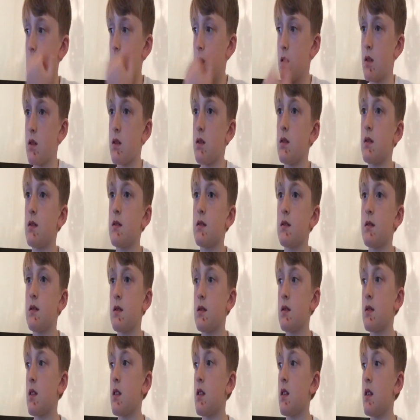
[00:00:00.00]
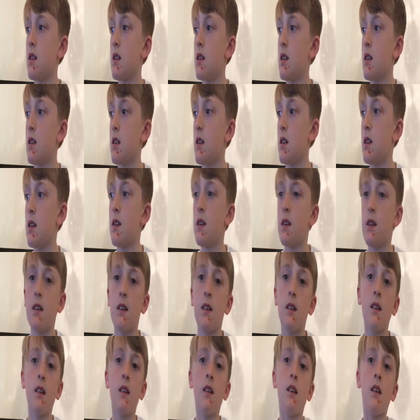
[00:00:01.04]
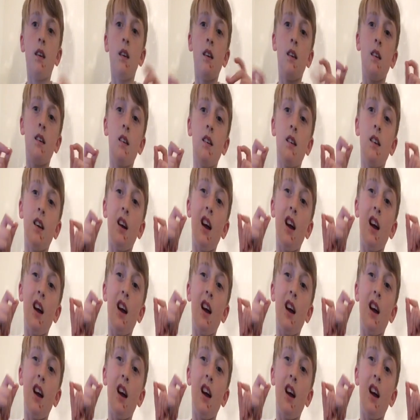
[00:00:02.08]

(no one is talking)